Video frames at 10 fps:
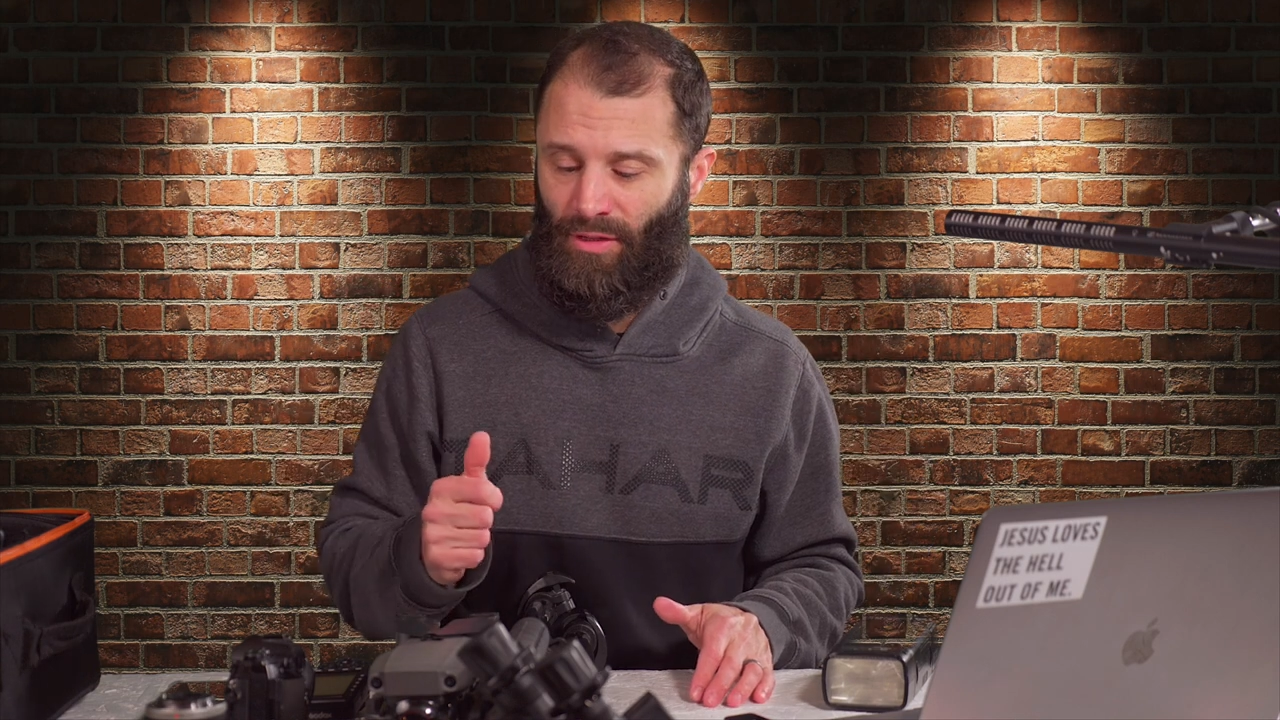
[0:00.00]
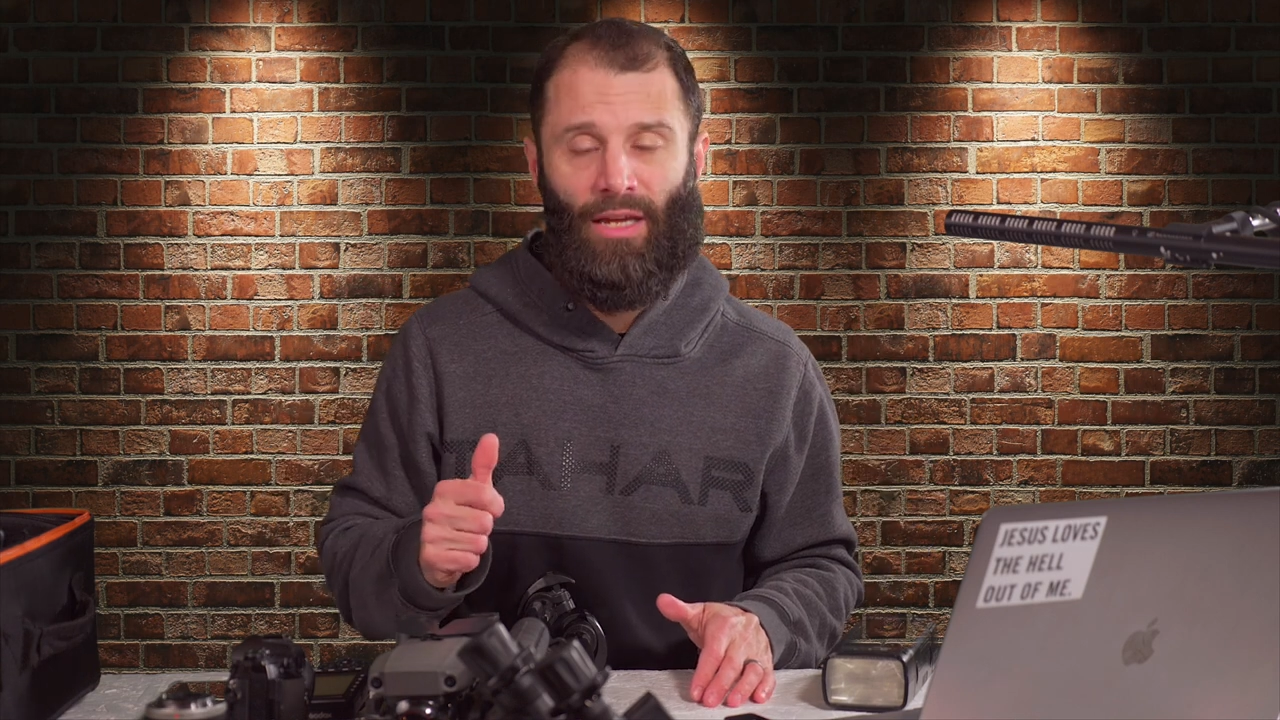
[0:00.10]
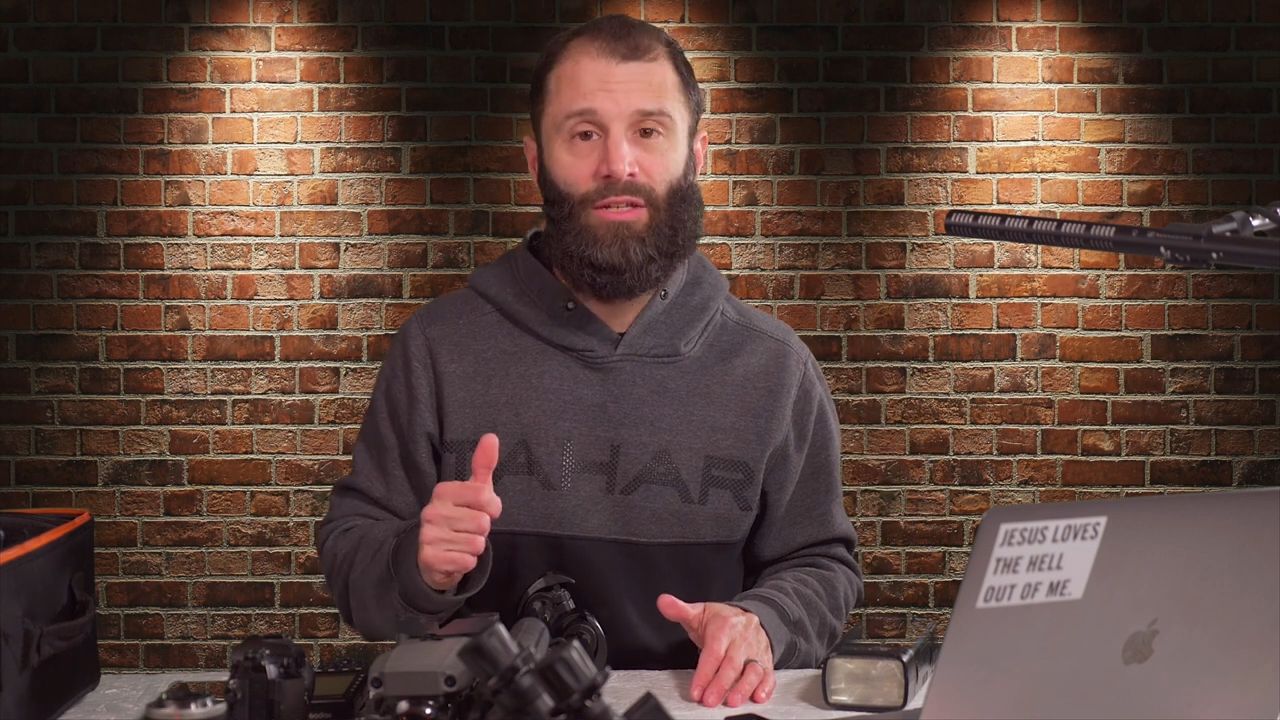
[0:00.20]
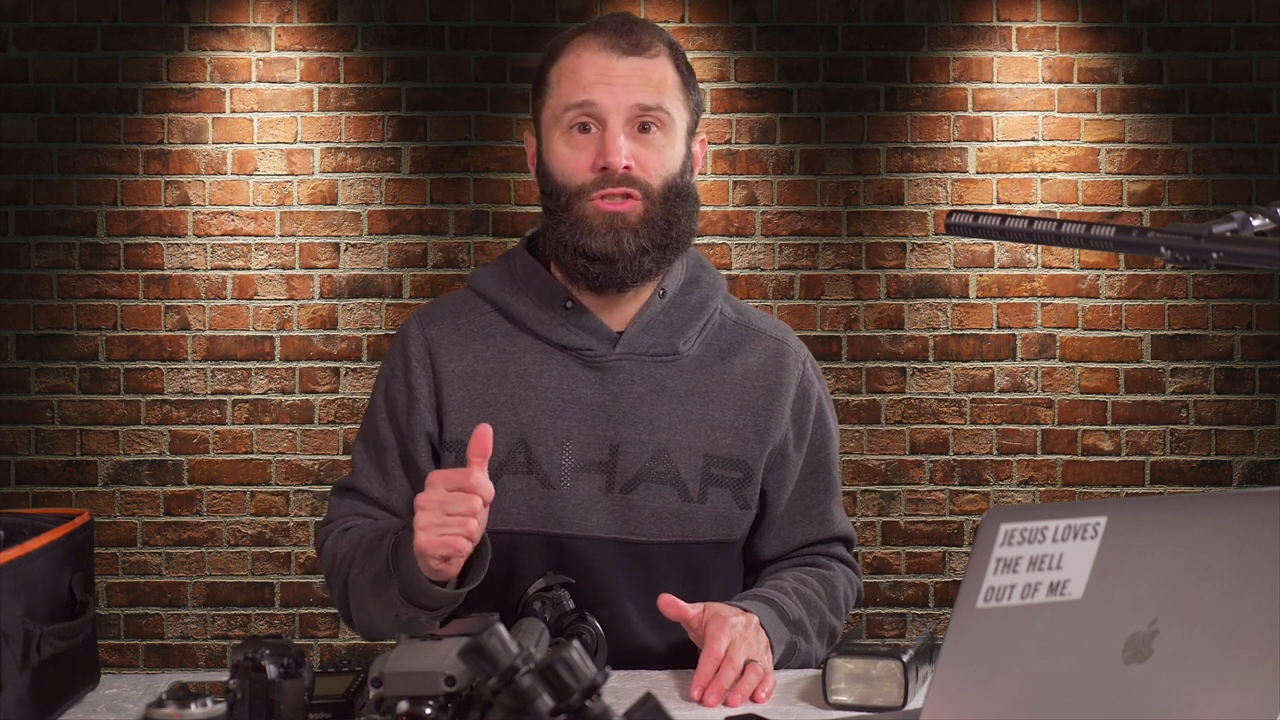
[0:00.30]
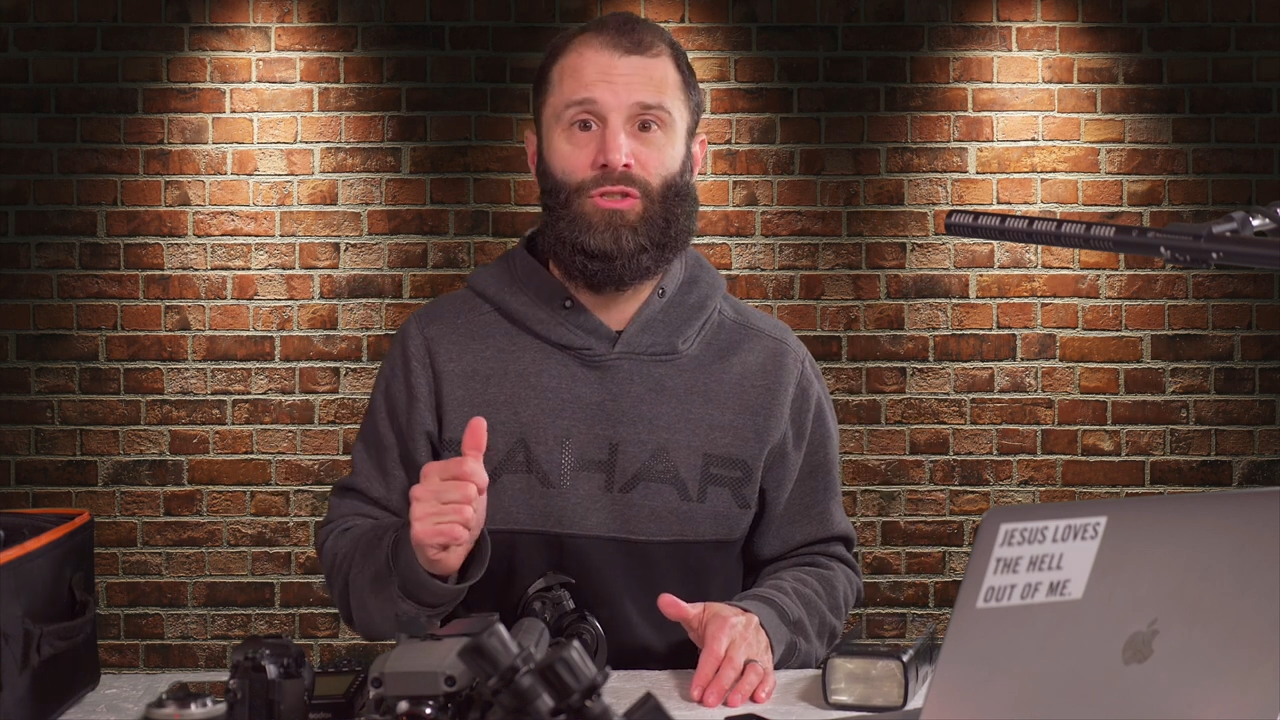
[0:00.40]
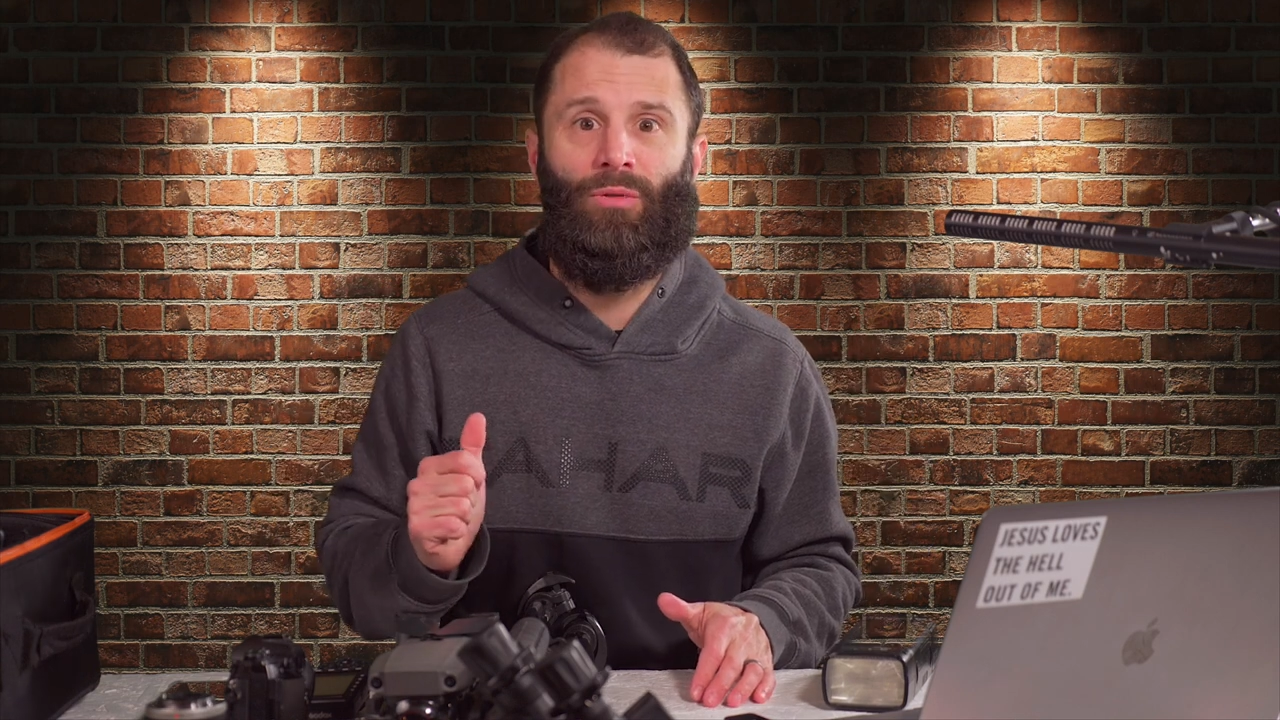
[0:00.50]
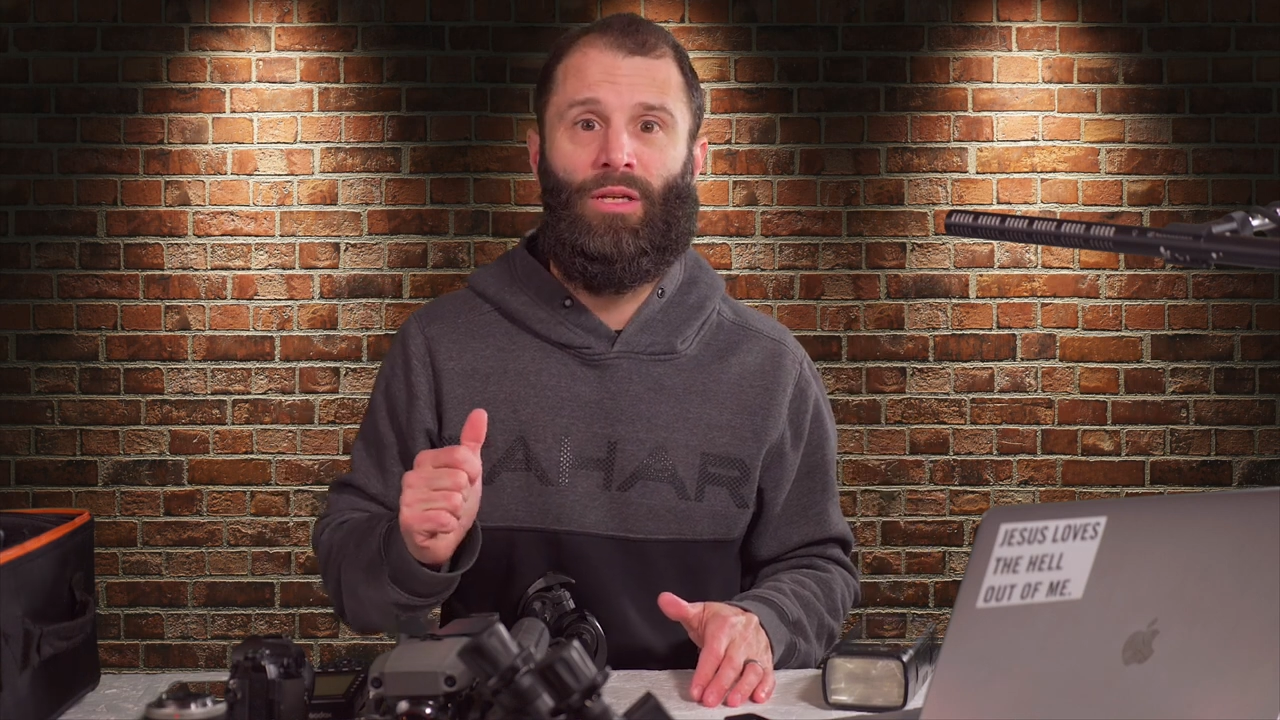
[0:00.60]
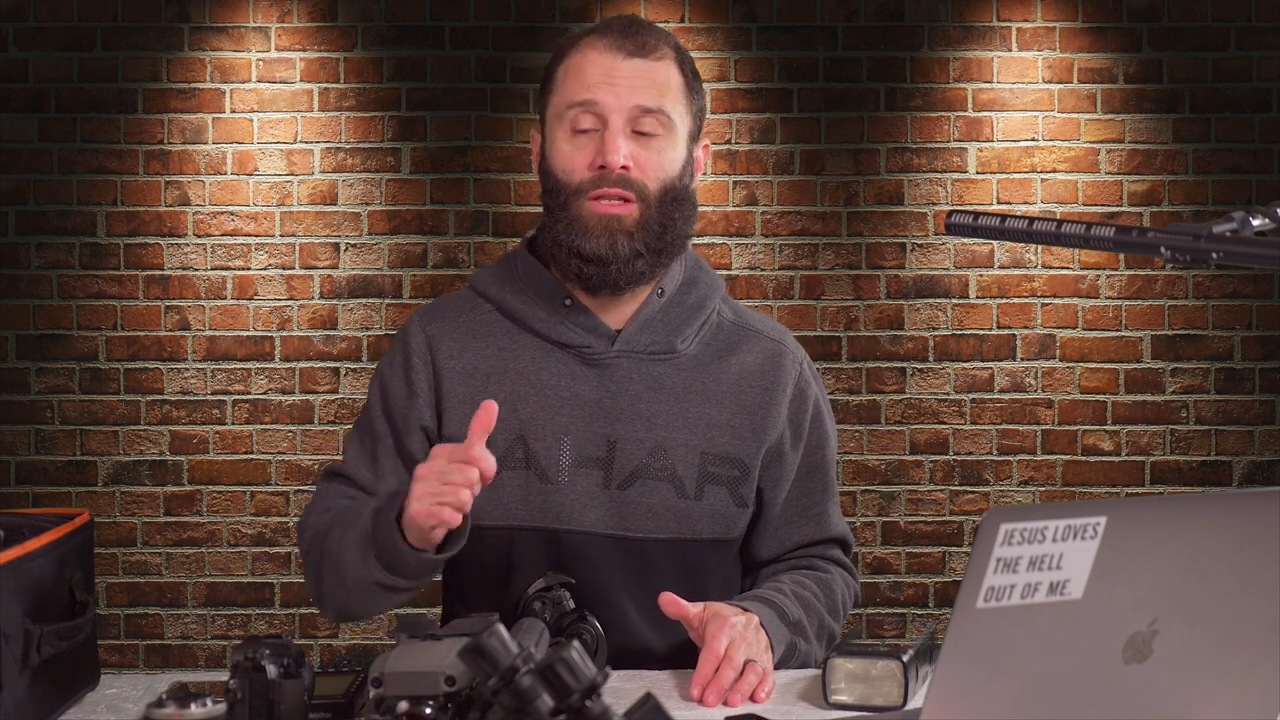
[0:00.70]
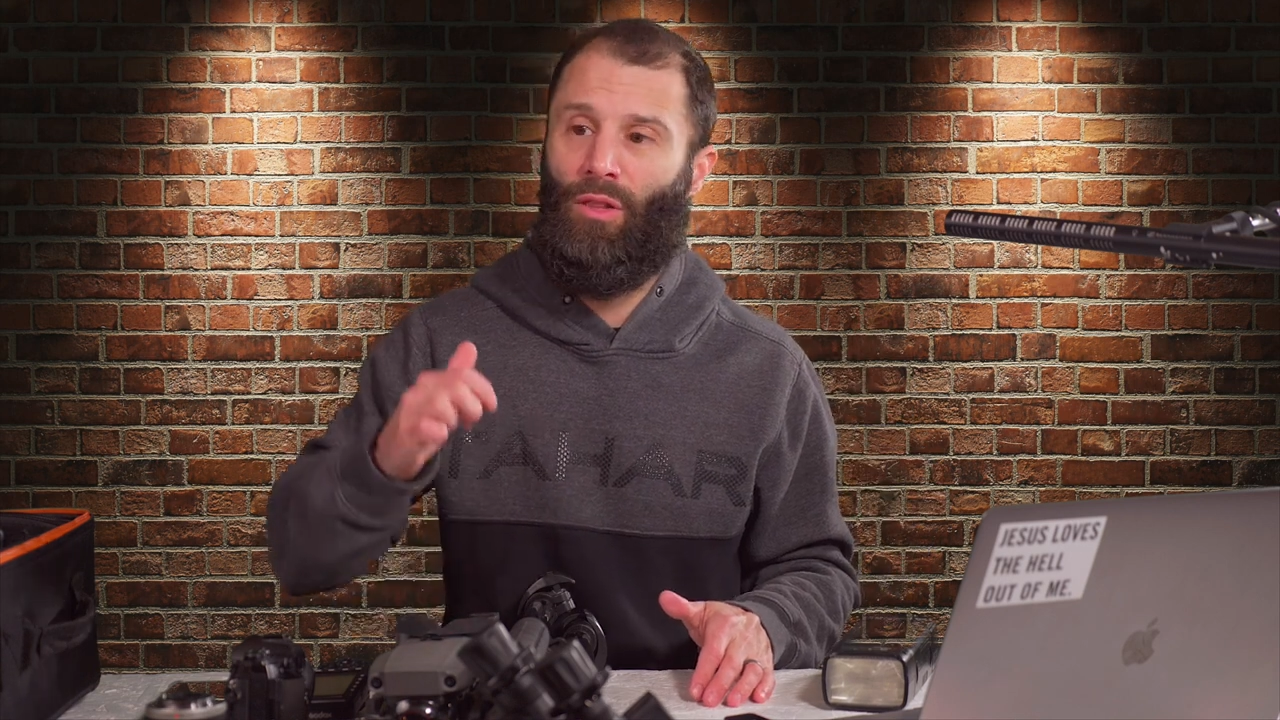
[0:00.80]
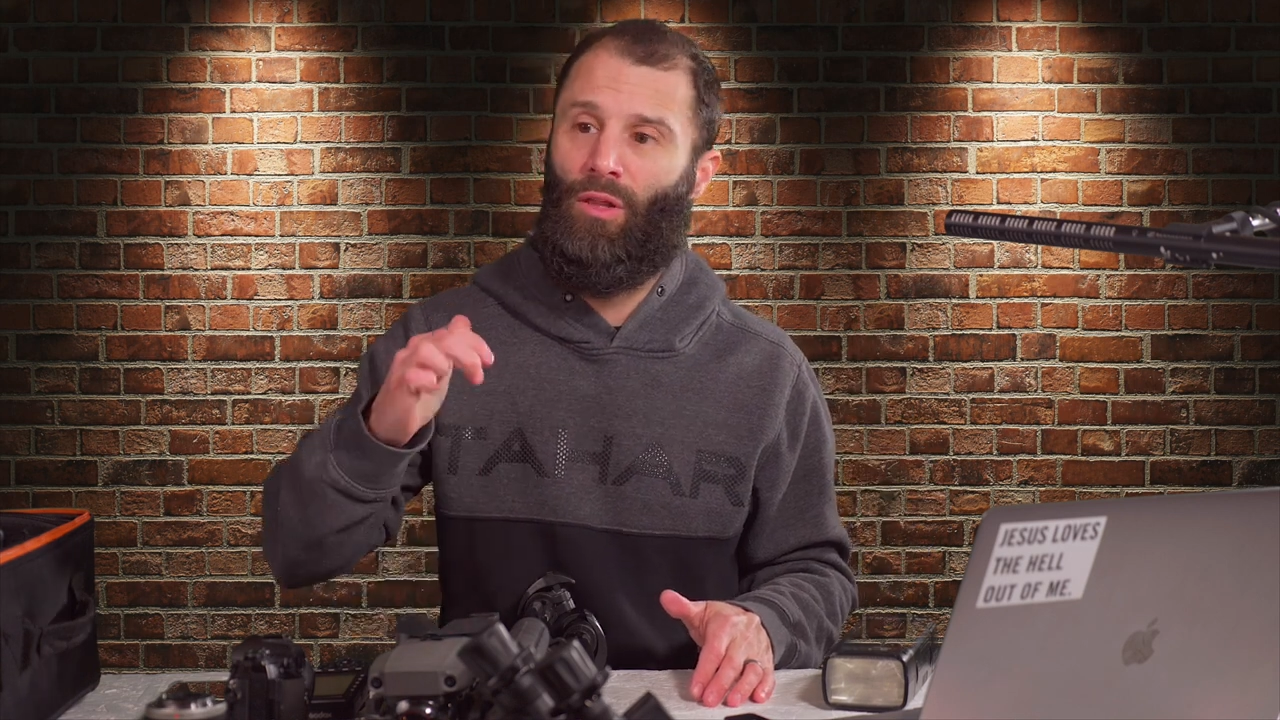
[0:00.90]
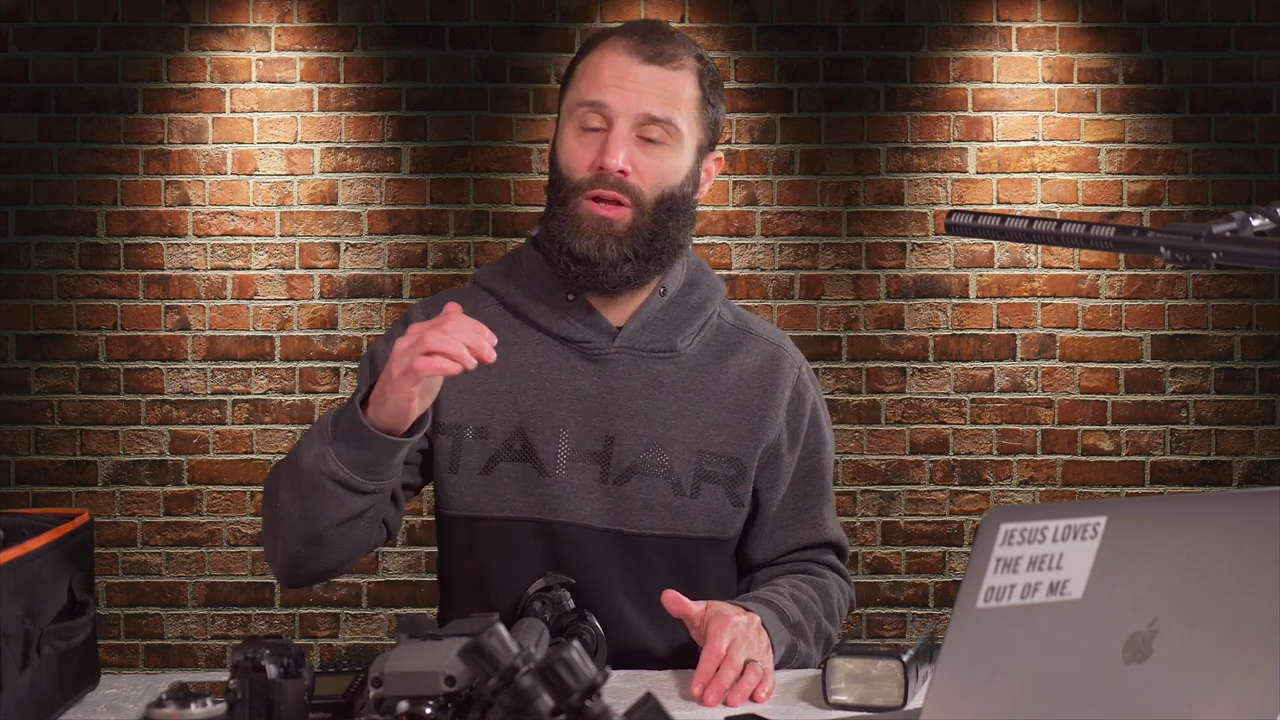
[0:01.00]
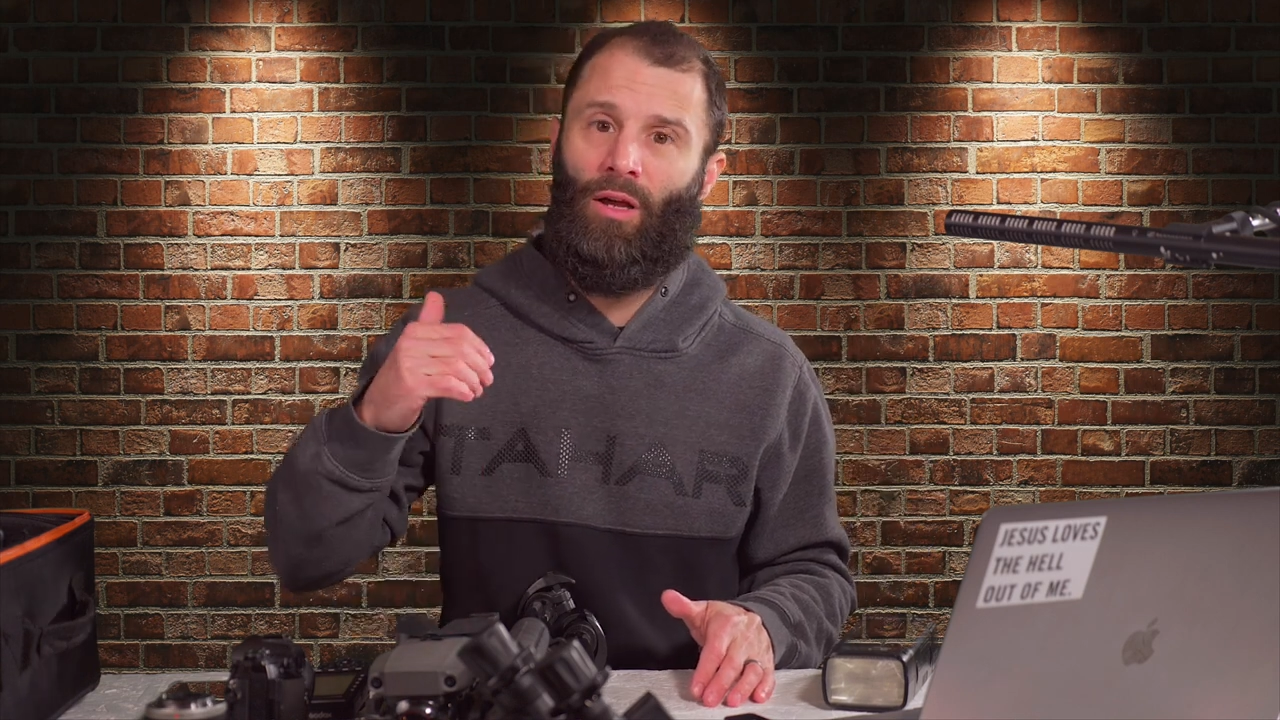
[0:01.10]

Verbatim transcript: day shooting